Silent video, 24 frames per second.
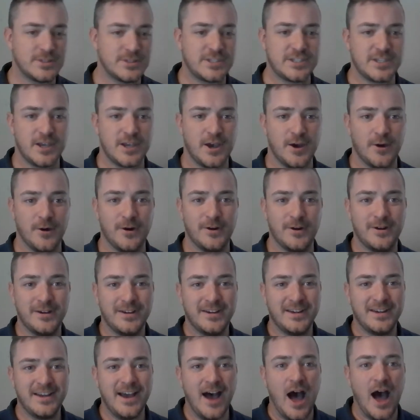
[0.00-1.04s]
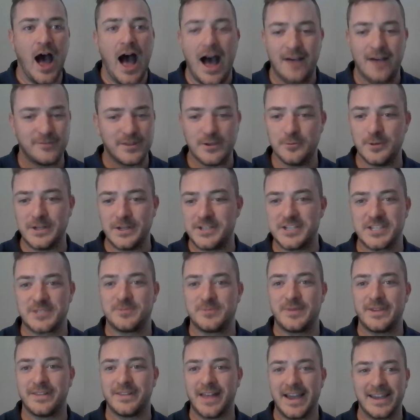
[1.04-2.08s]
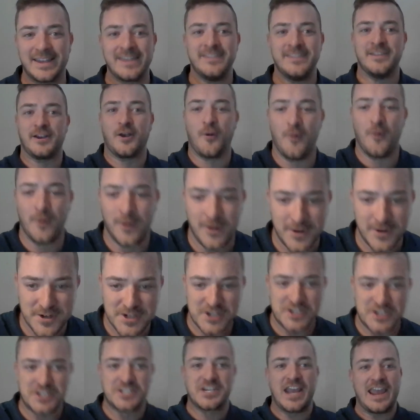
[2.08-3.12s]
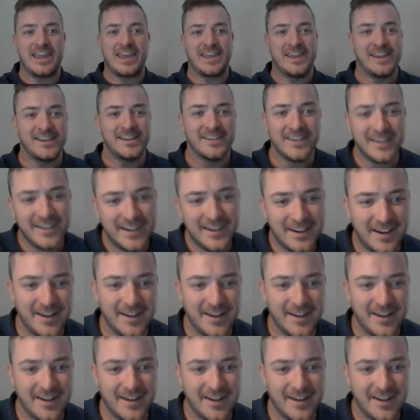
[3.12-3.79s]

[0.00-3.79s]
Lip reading: So Hobby would just be like in the corner, just shaking.